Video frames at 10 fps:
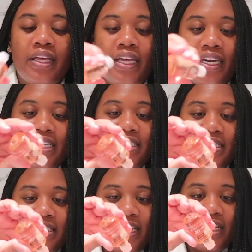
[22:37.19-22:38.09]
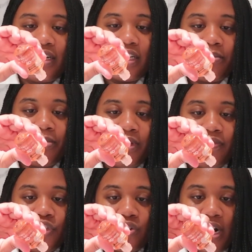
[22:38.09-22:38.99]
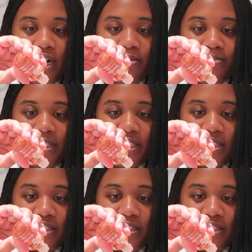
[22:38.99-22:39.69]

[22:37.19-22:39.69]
and I just take a couple of drops.